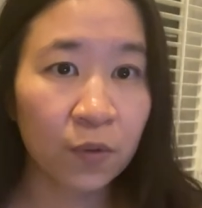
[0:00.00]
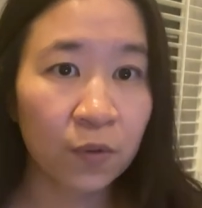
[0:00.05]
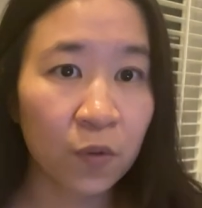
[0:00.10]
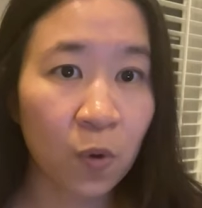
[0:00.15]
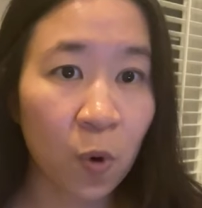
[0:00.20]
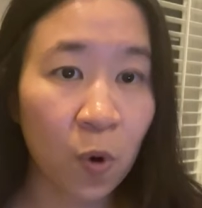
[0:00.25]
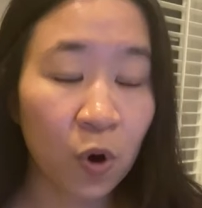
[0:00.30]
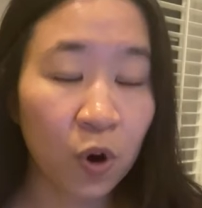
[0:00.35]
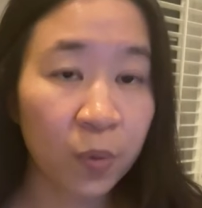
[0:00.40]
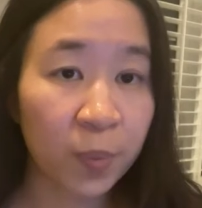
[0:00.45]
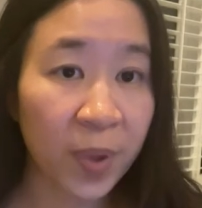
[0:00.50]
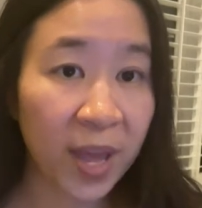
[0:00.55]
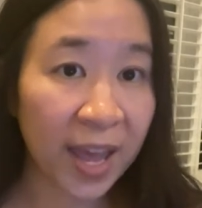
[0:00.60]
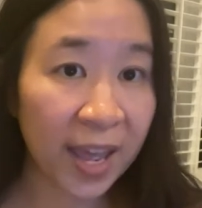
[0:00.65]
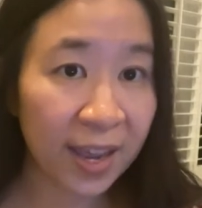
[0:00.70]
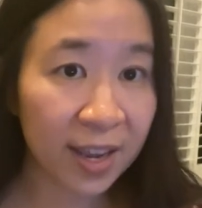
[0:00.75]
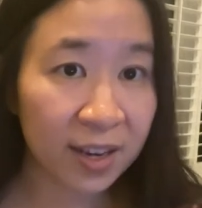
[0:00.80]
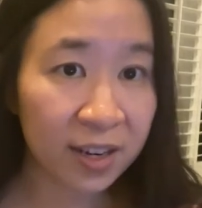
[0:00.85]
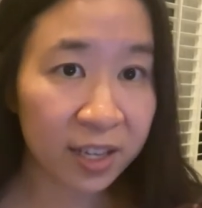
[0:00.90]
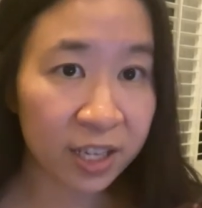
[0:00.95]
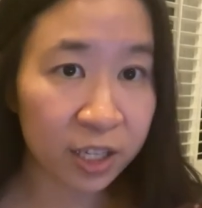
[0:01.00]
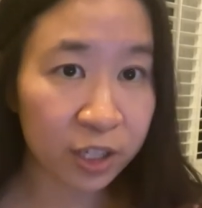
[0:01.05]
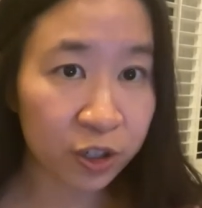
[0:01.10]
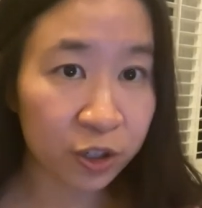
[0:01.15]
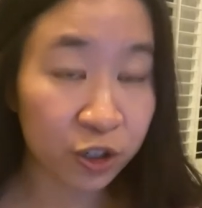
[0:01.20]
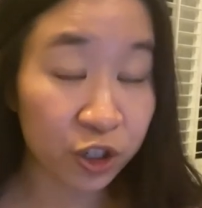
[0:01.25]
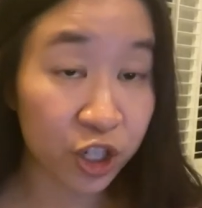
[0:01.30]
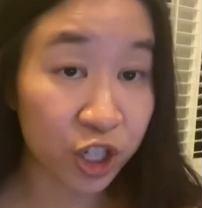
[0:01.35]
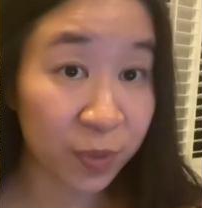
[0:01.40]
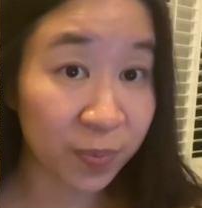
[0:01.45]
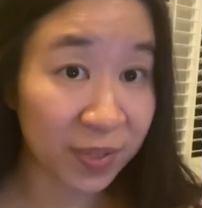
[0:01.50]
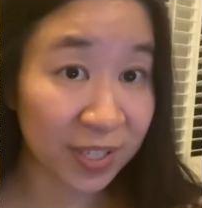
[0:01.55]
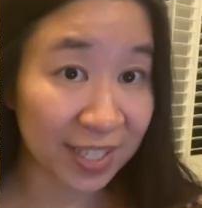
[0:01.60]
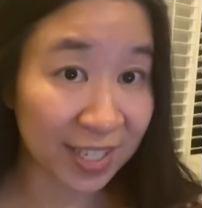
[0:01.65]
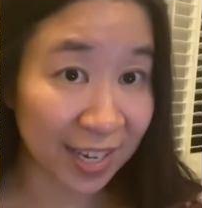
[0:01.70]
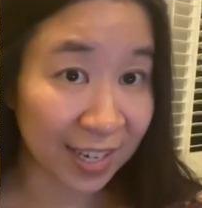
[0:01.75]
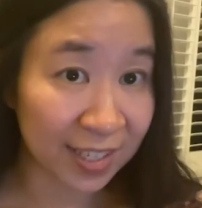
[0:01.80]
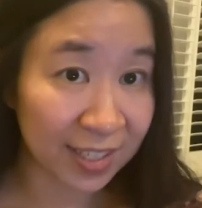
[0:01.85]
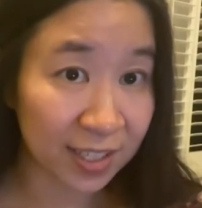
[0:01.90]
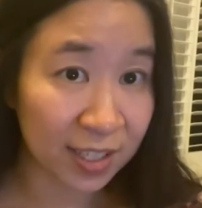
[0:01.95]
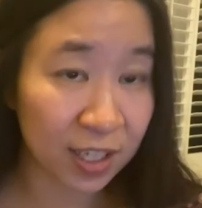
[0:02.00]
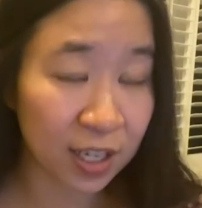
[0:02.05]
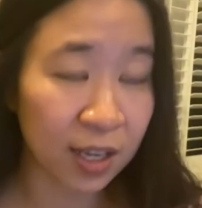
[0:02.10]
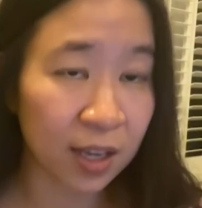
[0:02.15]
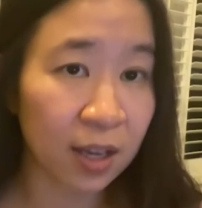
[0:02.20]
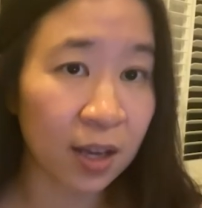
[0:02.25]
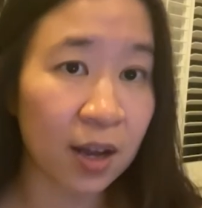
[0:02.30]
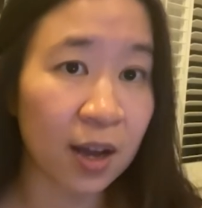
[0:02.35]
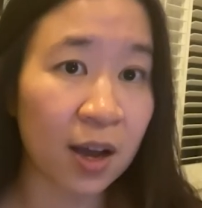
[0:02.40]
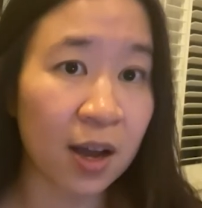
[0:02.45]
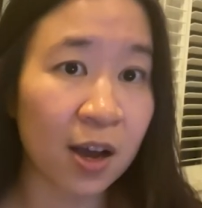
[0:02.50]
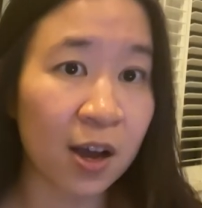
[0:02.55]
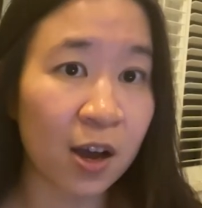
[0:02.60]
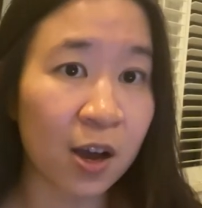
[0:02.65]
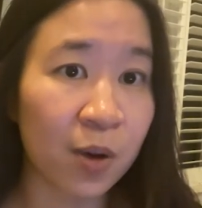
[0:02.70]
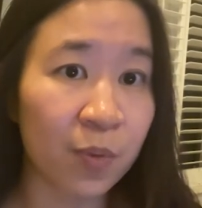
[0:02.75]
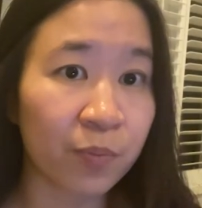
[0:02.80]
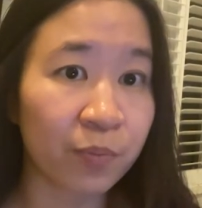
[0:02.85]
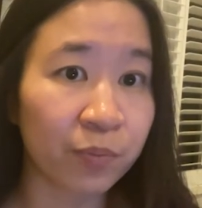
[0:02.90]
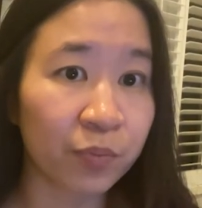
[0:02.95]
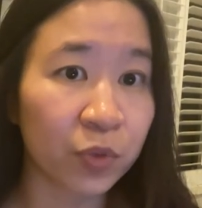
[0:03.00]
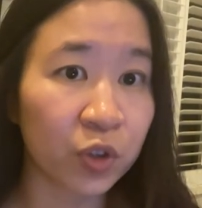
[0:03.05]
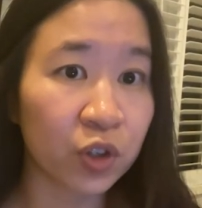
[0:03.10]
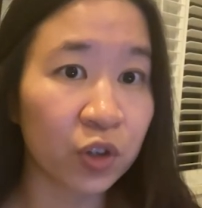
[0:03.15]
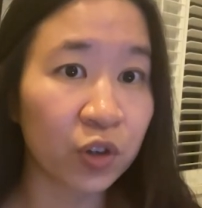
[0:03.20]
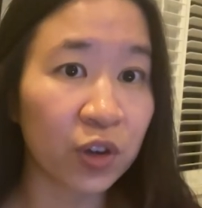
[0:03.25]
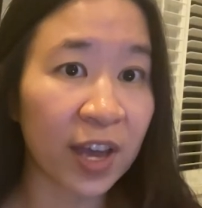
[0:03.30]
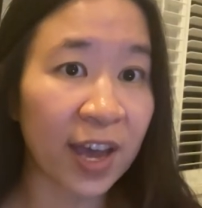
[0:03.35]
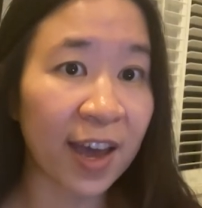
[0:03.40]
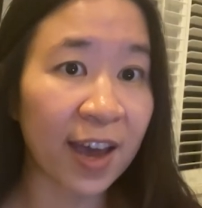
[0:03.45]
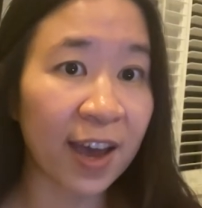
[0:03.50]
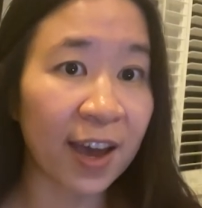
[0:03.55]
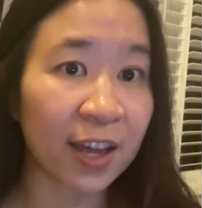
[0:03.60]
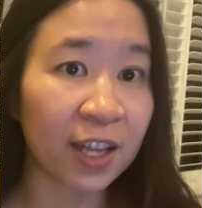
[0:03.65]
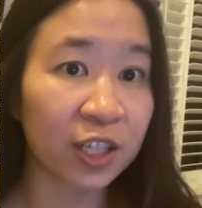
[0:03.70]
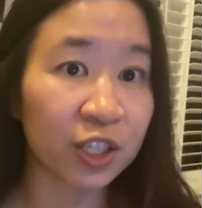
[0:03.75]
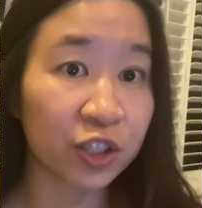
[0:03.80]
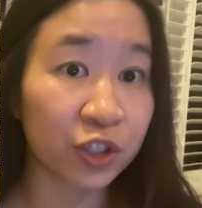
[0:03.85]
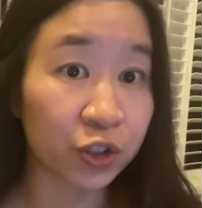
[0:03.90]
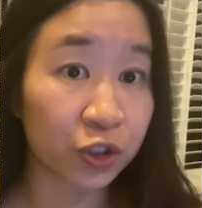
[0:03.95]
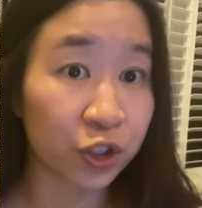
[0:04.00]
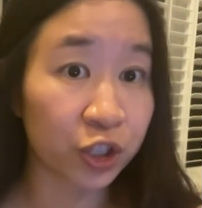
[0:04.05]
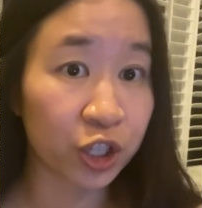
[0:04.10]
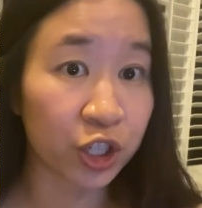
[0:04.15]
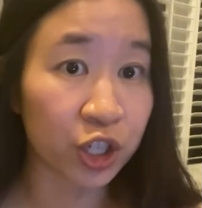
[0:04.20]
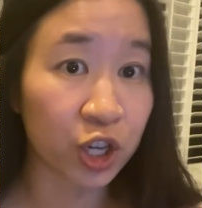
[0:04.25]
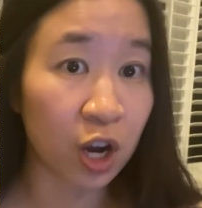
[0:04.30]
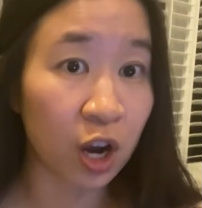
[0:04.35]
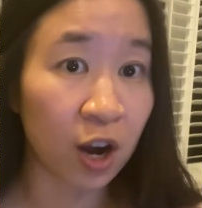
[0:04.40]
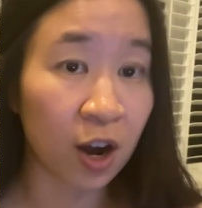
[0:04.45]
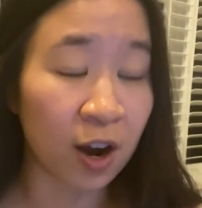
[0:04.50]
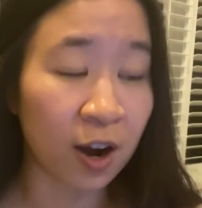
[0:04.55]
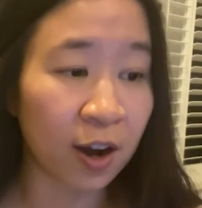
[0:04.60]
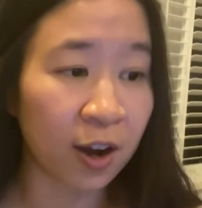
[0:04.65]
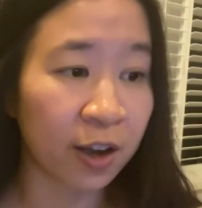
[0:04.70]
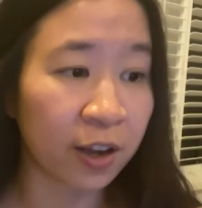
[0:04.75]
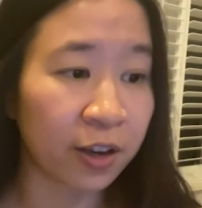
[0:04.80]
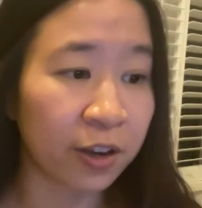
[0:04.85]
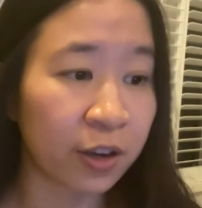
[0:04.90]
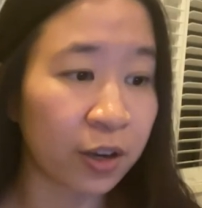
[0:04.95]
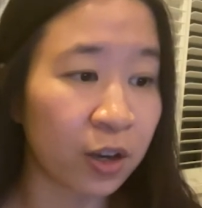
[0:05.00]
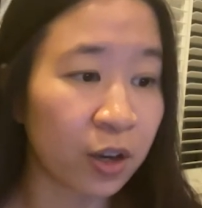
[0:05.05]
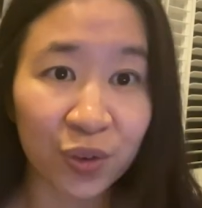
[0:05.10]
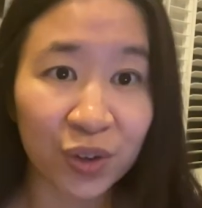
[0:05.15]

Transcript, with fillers: For paid internship sites, um, you can search on